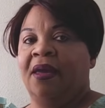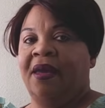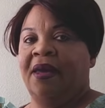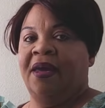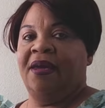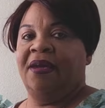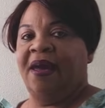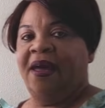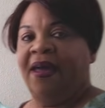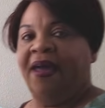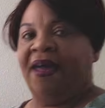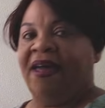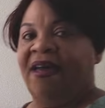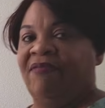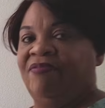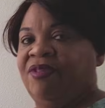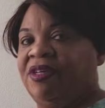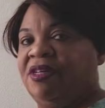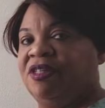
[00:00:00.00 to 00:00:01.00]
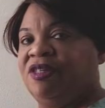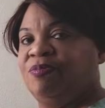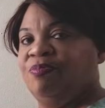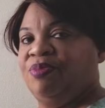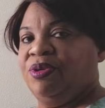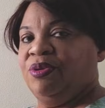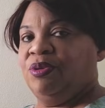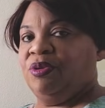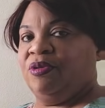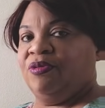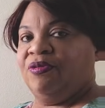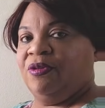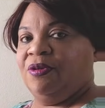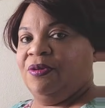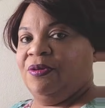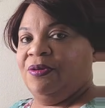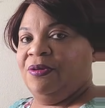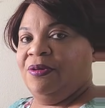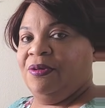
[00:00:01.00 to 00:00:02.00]
And I have these
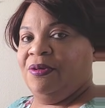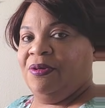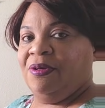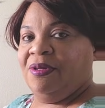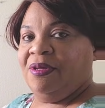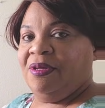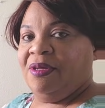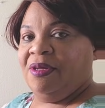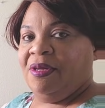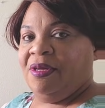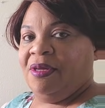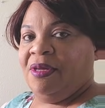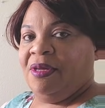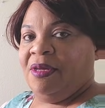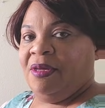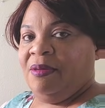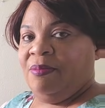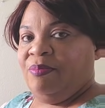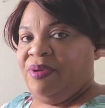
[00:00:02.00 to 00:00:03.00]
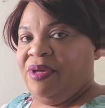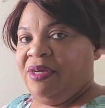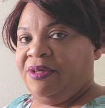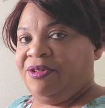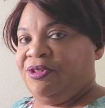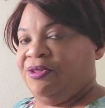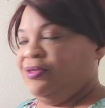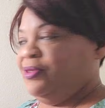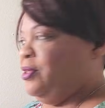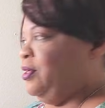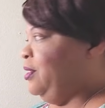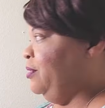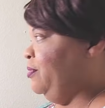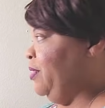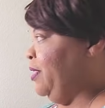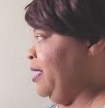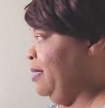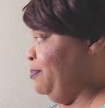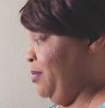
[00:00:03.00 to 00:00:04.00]
beautiful pictures here
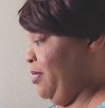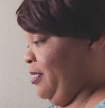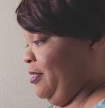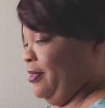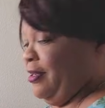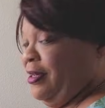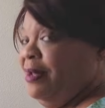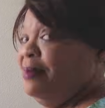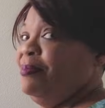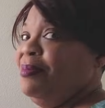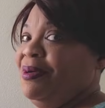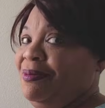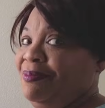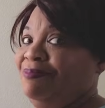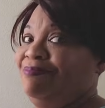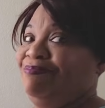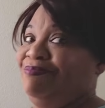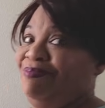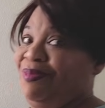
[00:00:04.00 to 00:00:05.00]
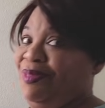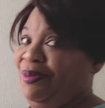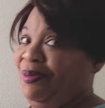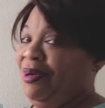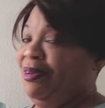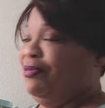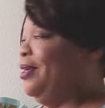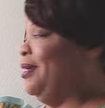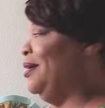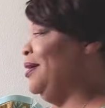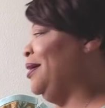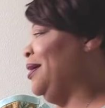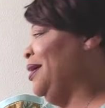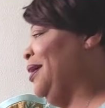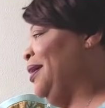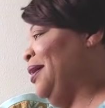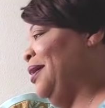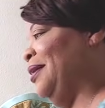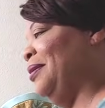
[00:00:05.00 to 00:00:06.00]
that I picked up thrifting
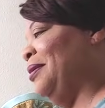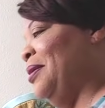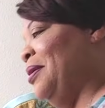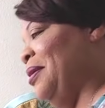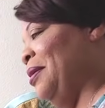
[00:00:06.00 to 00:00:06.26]
again.